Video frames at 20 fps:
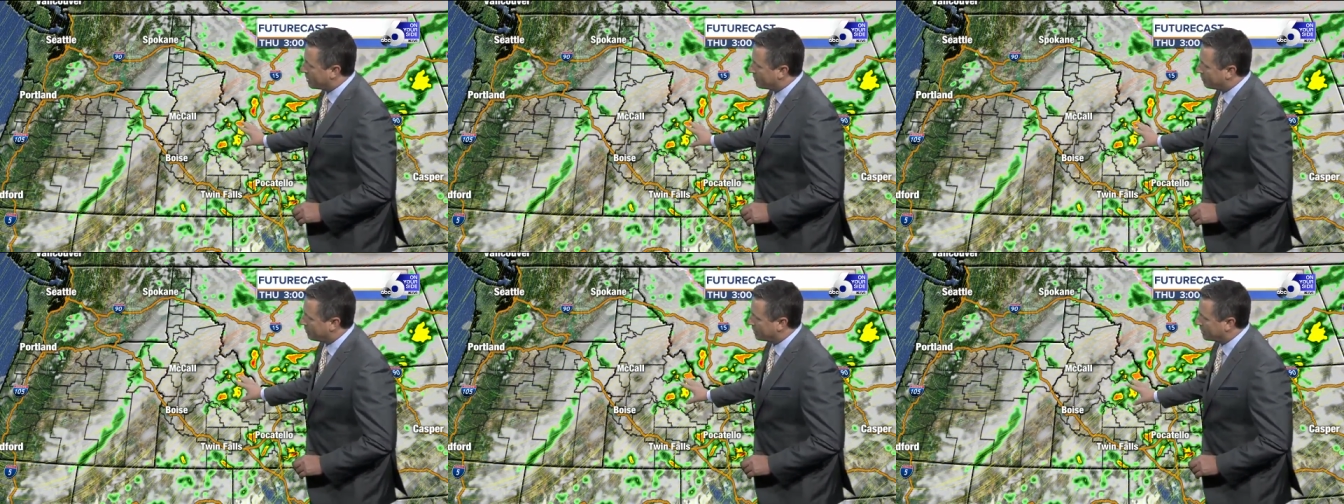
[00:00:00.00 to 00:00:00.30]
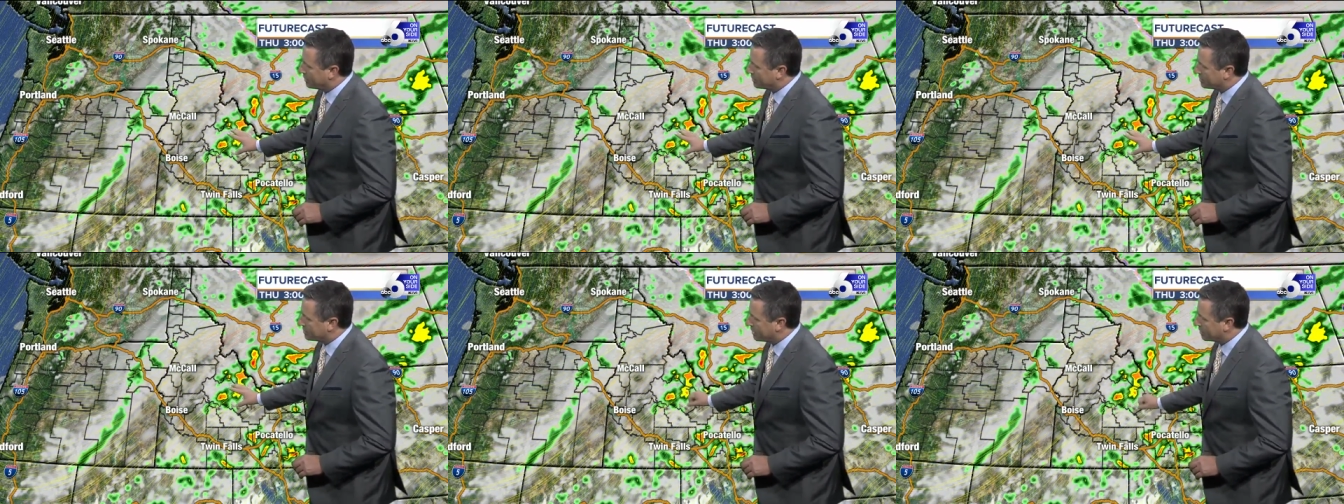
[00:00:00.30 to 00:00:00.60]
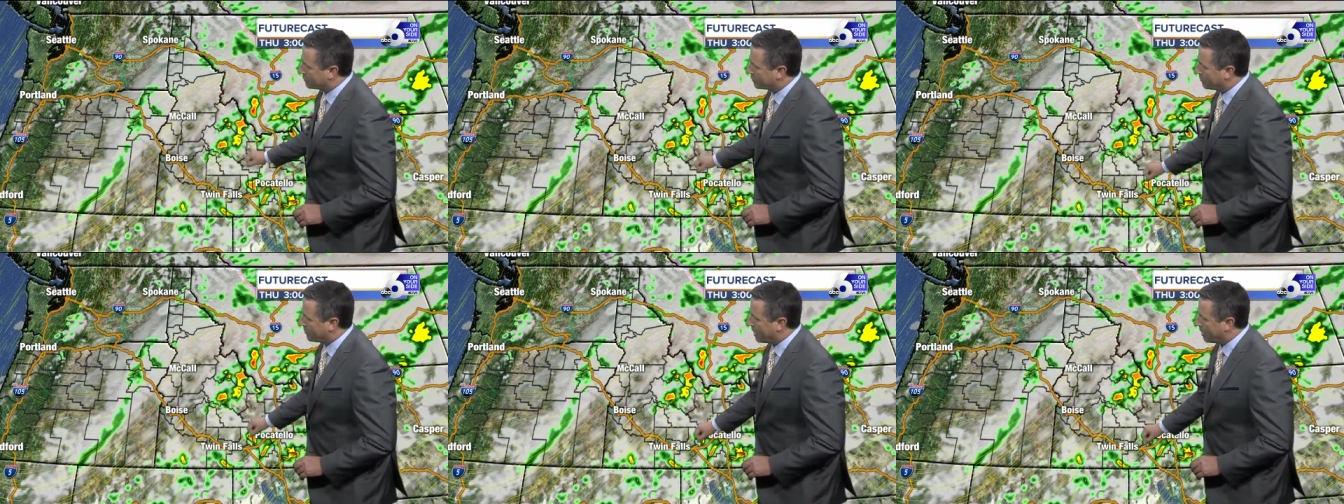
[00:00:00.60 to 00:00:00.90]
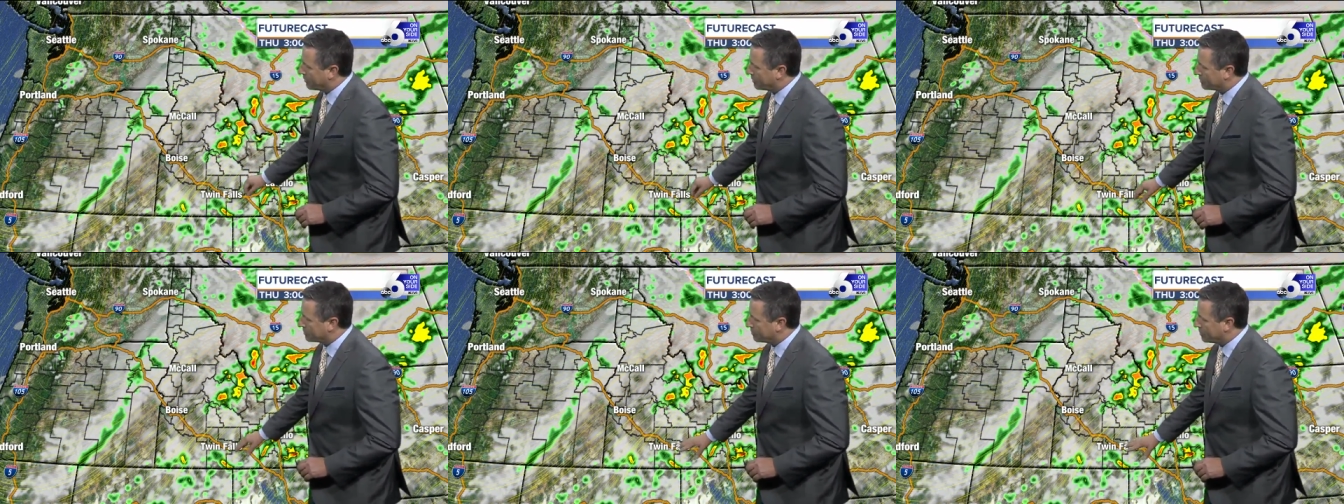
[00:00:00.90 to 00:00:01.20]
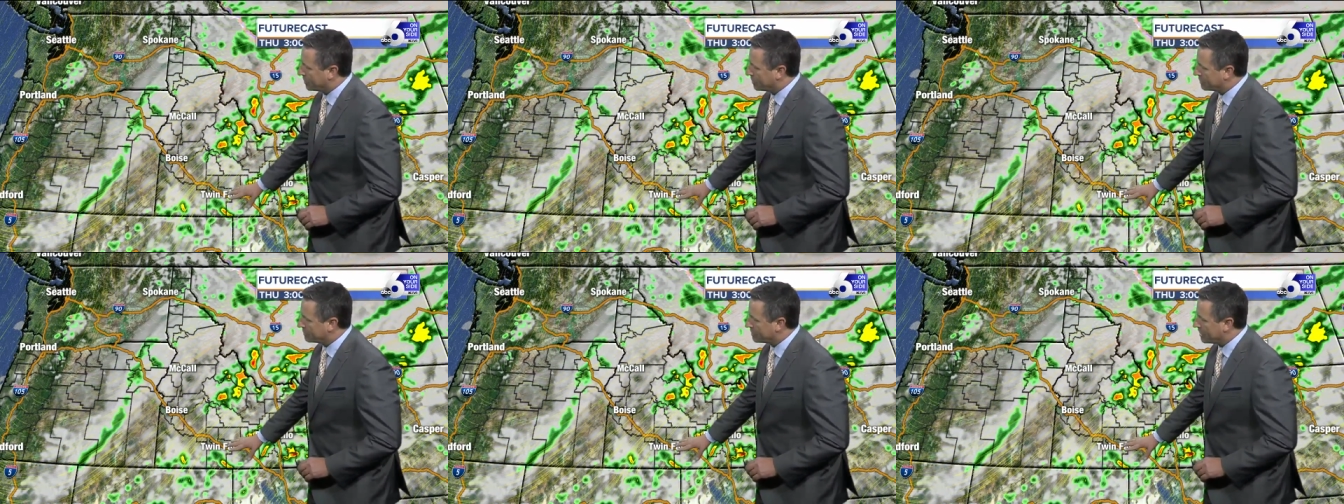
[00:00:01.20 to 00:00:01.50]
not only in the central mountains
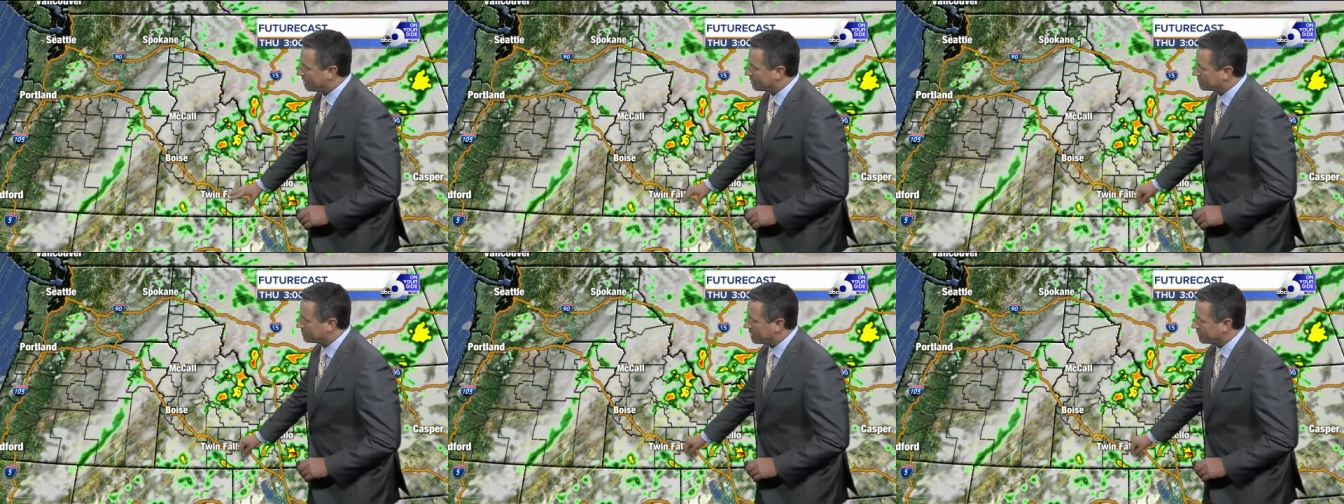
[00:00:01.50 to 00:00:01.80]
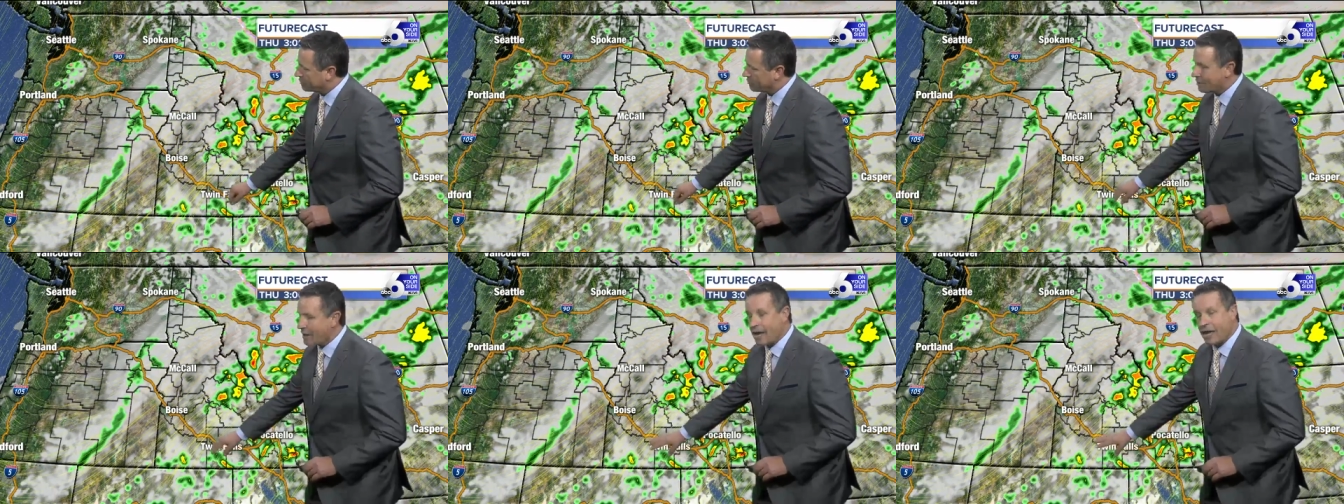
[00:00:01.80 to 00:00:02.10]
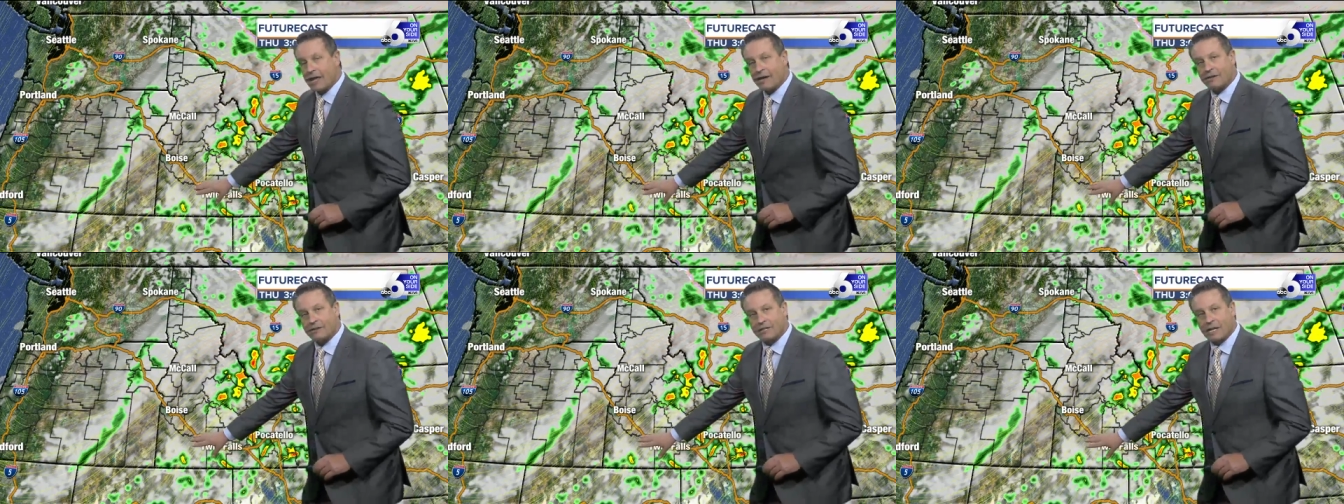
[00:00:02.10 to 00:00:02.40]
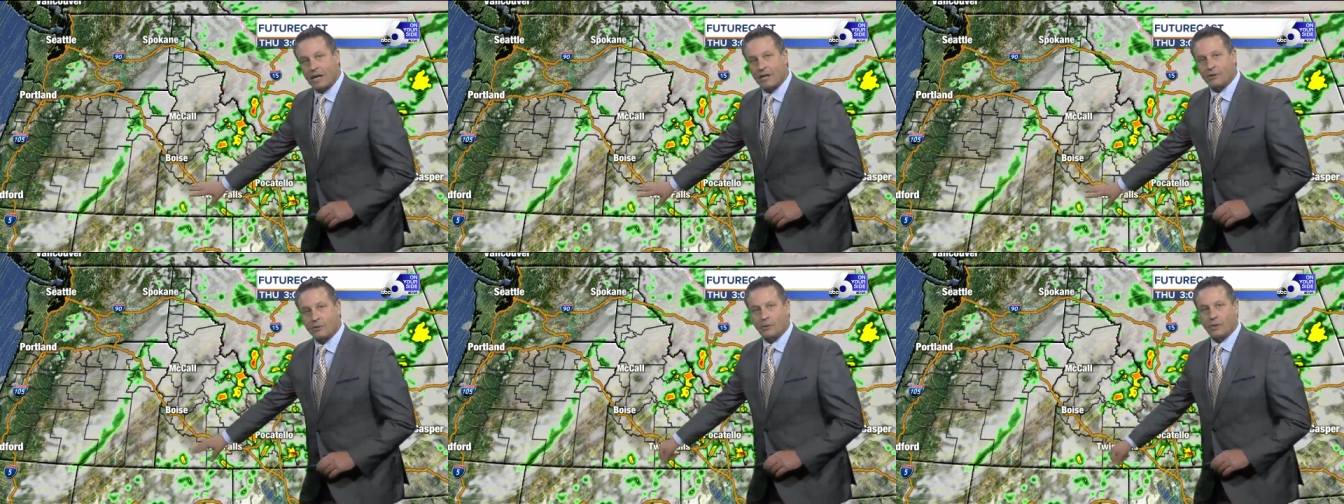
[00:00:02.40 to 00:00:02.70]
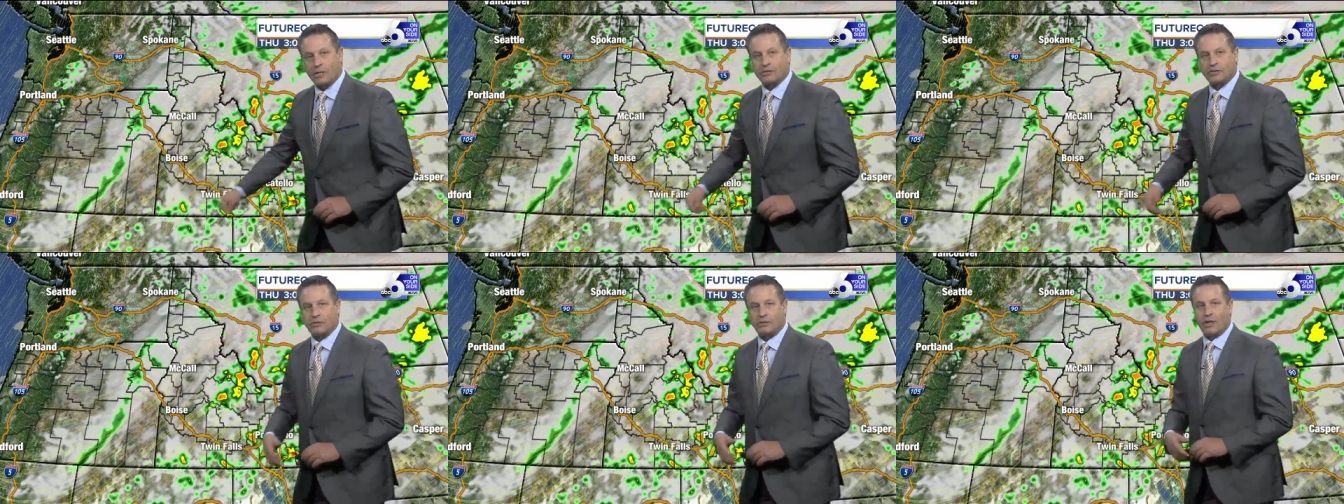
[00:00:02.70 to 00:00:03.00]
but in south central and
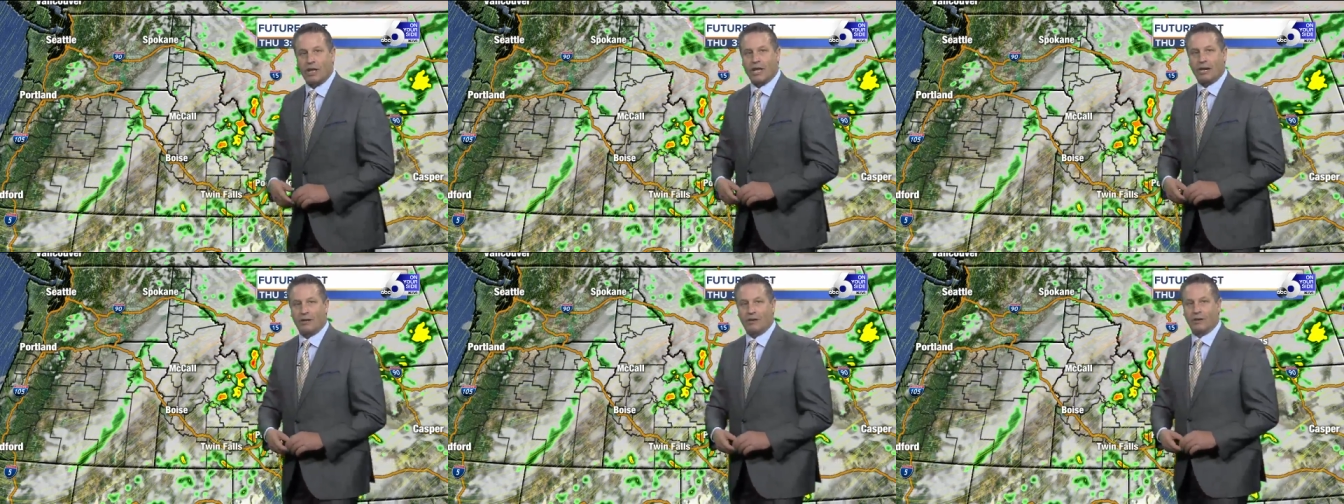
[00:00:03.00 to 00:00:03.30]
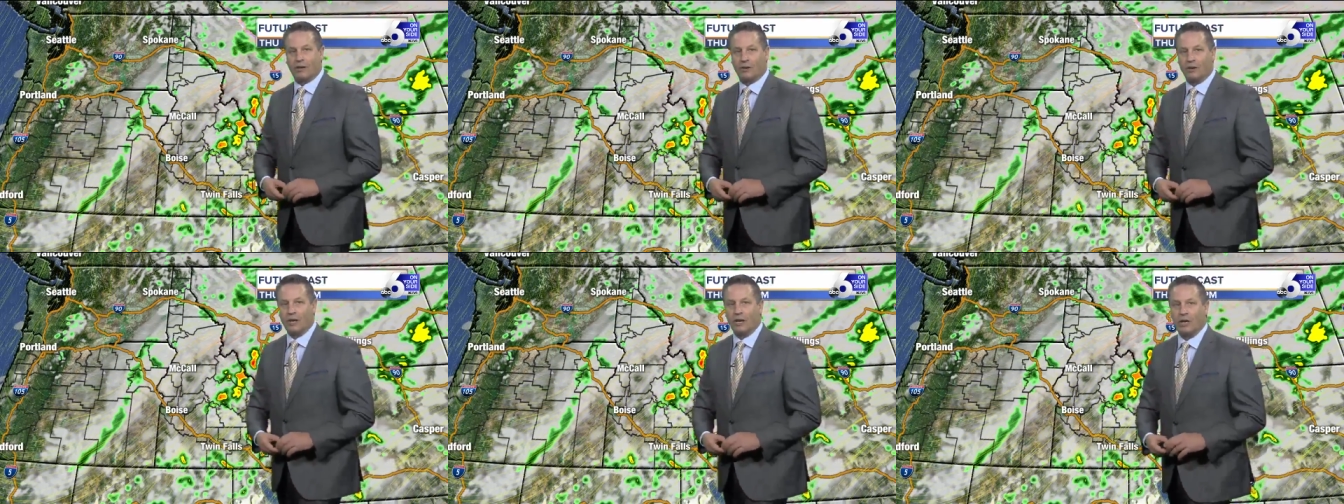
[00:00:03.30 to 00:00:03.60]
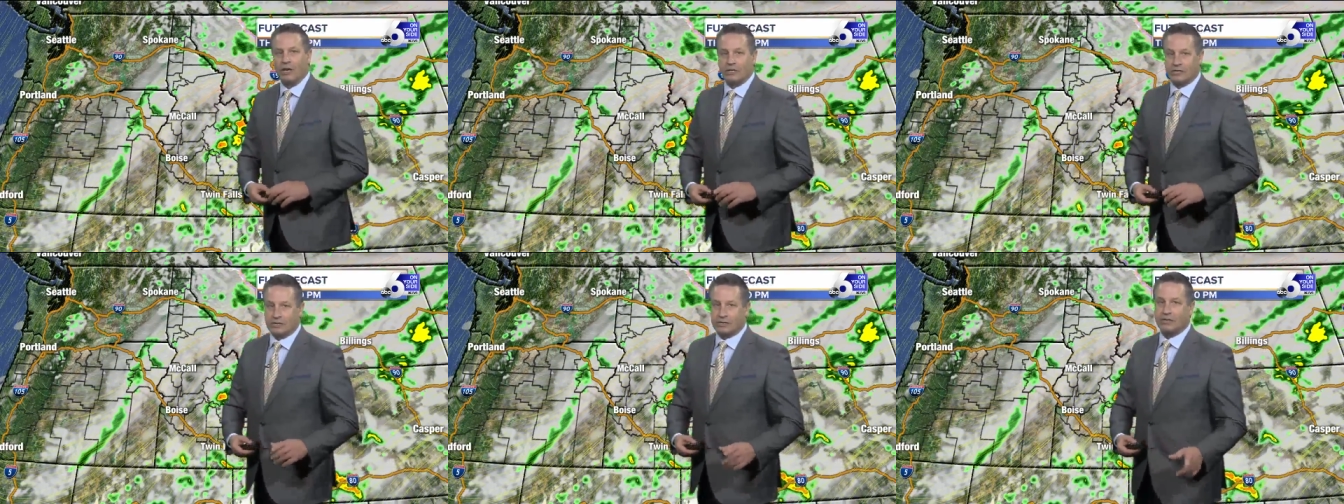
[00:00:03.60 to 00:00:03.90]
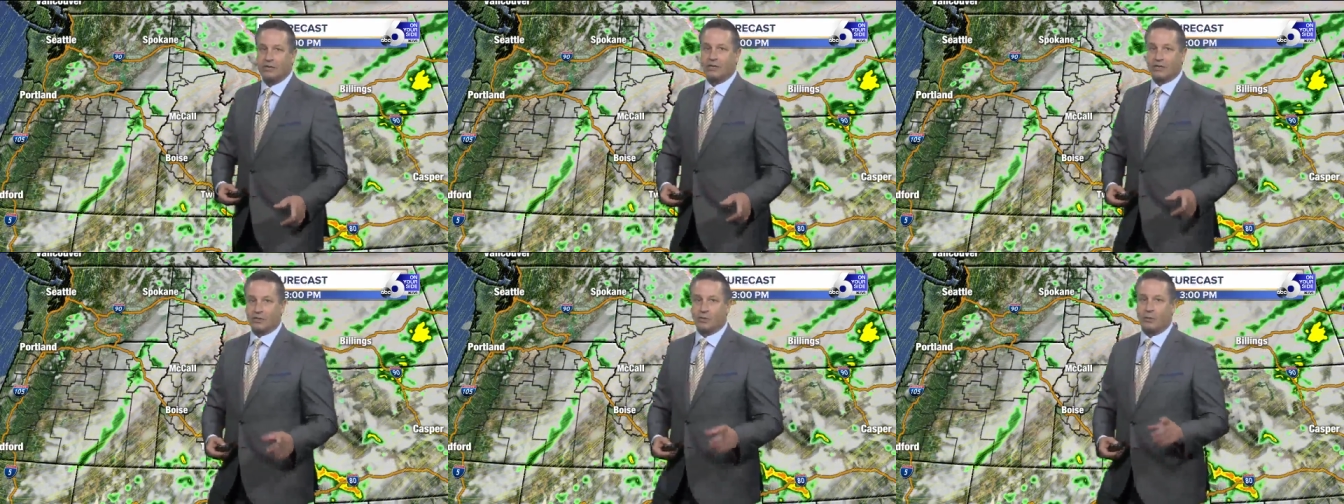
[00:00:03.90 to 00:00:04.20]
southwestern Idaho. Still a